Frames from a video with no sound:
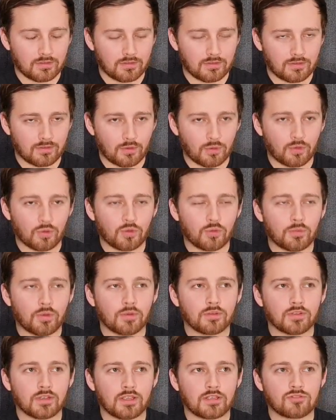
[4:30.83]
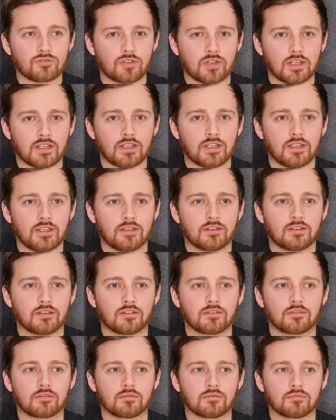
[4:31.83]
It's almost like
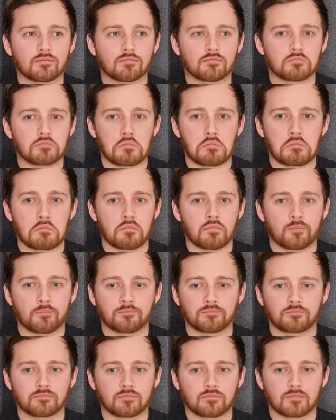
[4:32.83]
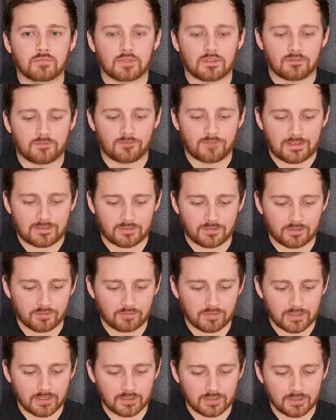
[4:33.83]
drinking Fanta,
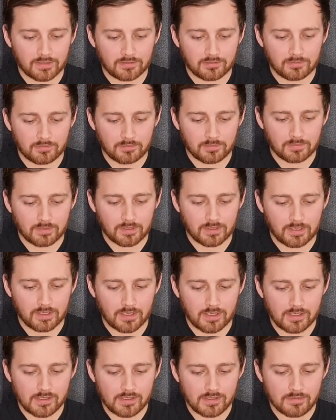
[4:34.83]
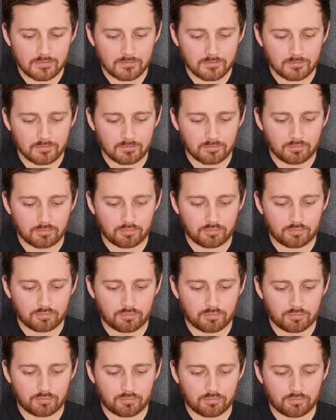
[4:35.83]
really,
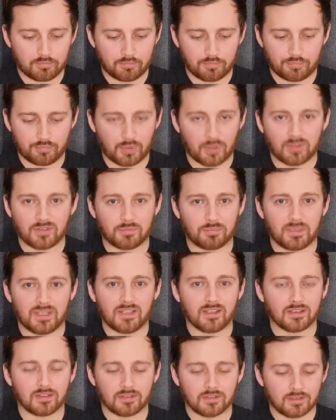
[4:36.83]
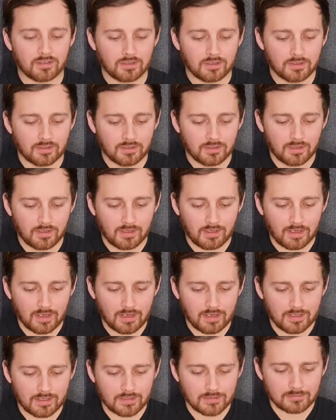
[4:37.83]
but it's beer.
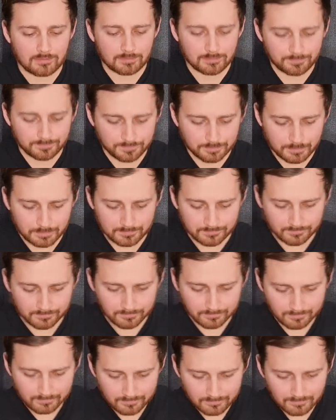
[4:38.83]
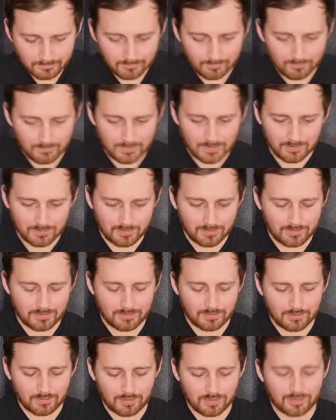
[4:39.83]
Let
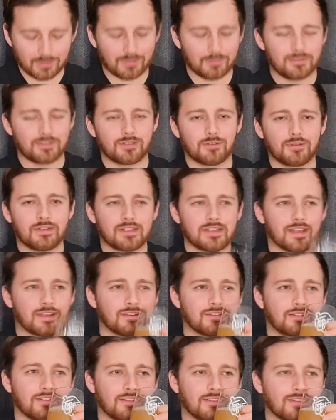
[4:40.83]
me just go in again.